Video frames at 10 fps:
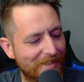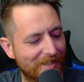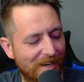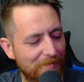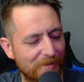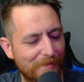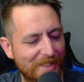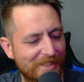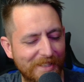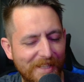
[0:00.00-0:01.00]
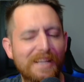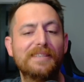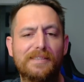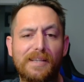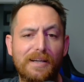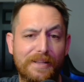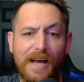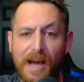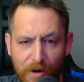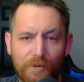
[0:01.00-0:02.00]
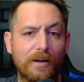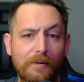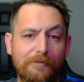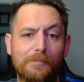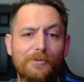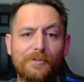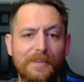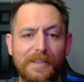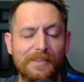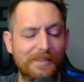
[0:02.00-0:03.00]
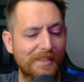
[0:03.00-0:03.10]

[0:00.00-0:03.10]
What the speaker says: complimenting the headset on how comfortable it is.